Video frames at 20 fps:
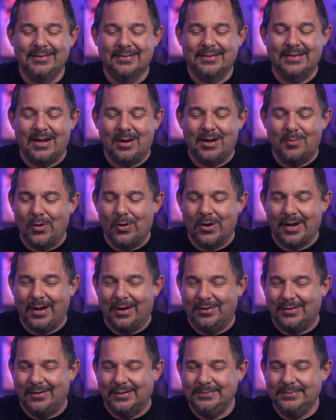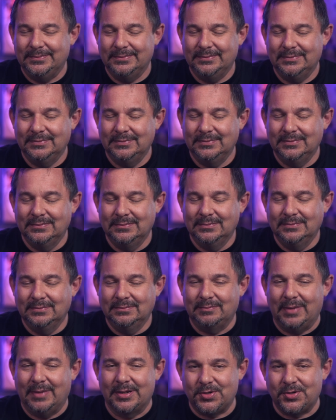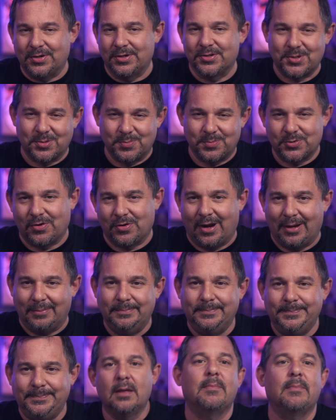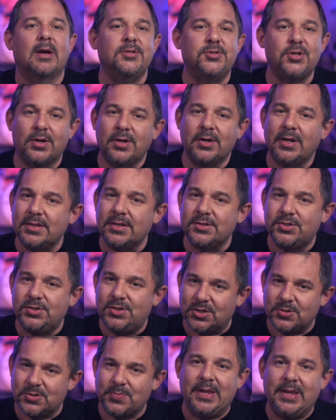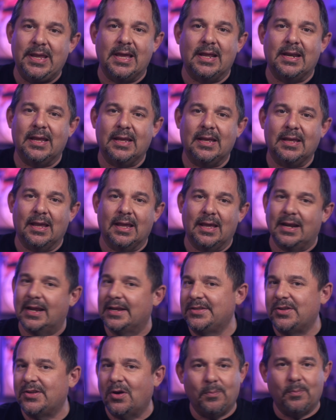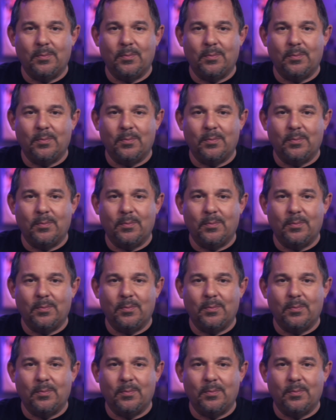that I'm working on, make sure to subscribe. My journey is just beginning, and I don't